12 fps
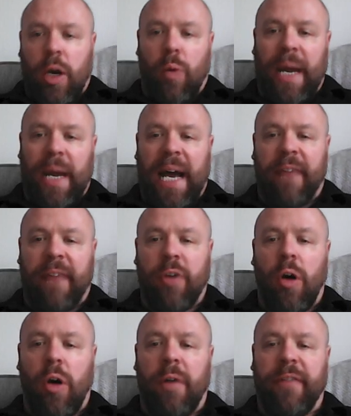we have
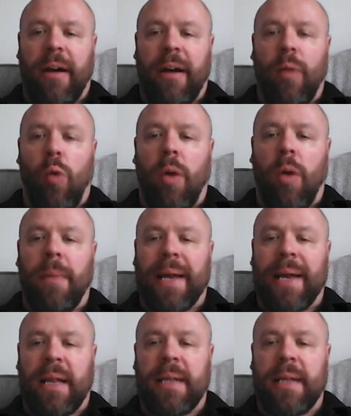got very warm
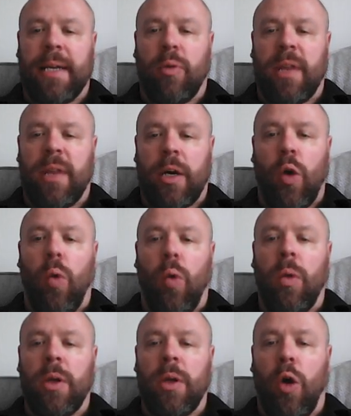Atlantic with a
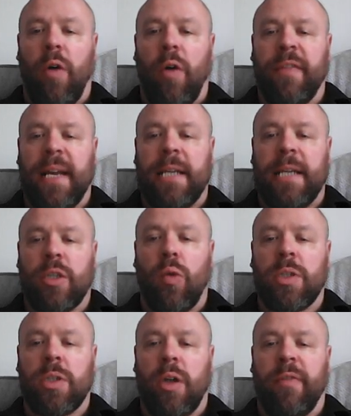cold off the east
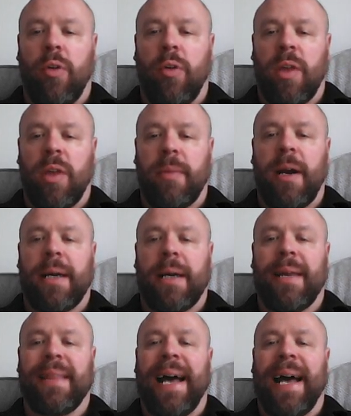coast of North
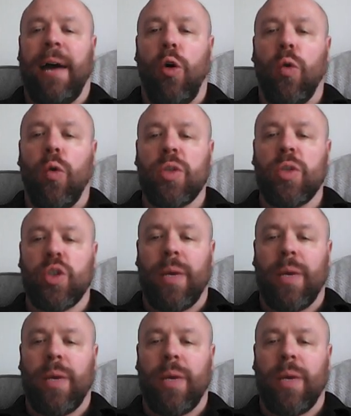America. That also